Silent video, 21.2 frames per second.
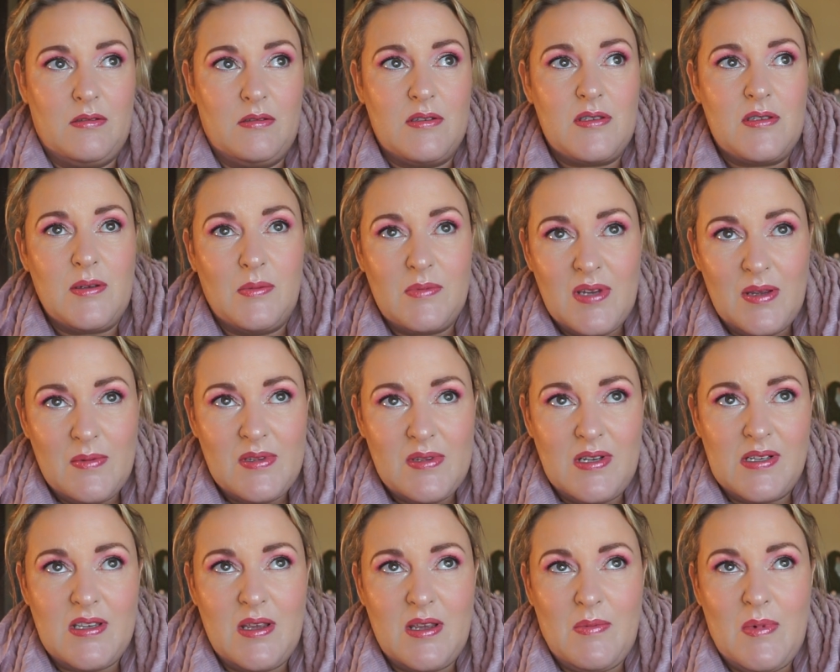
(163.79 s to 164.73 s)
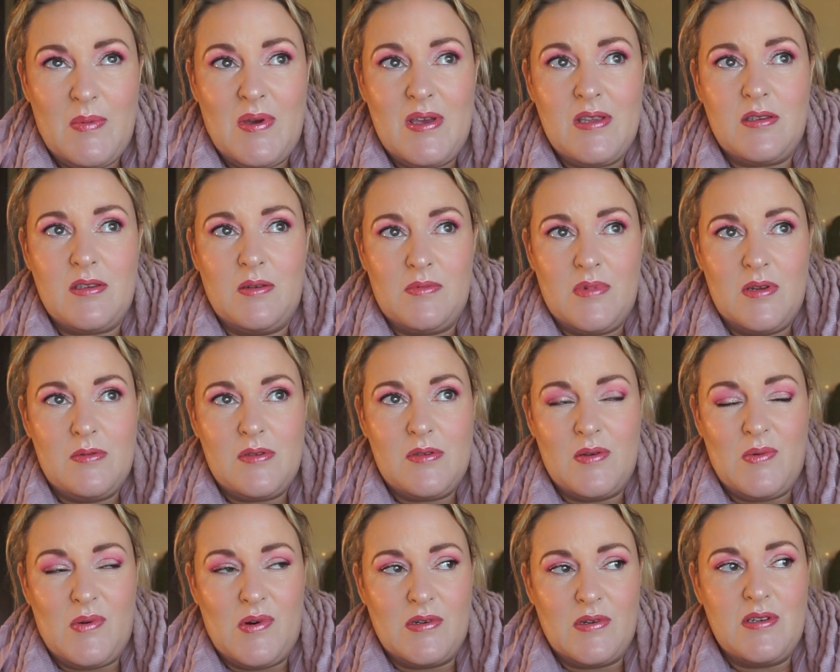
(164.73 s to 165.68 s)
sometimes I'll set my base, sometimes
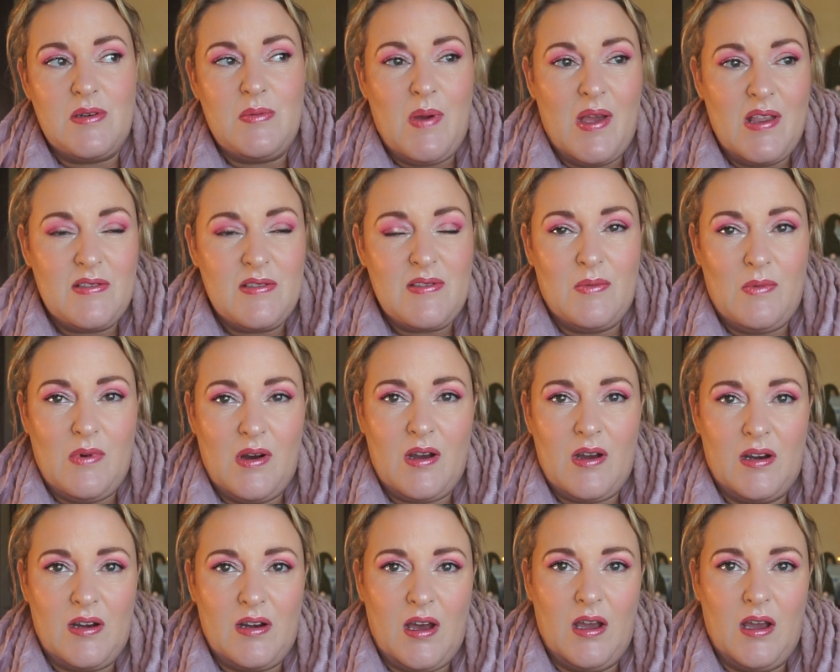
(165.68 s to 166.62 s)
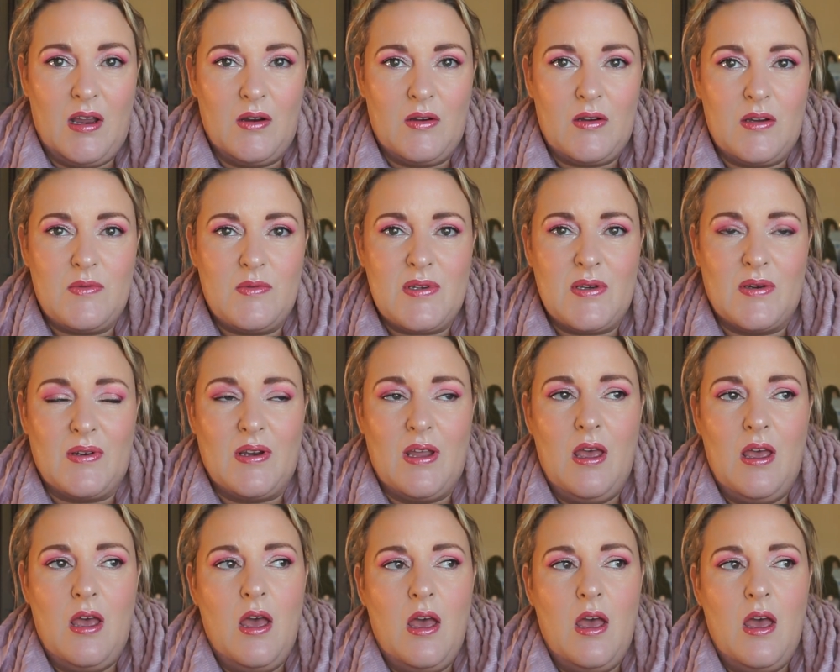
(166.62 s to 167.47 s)
I won't. It depends on what kind of eye look I'm doing.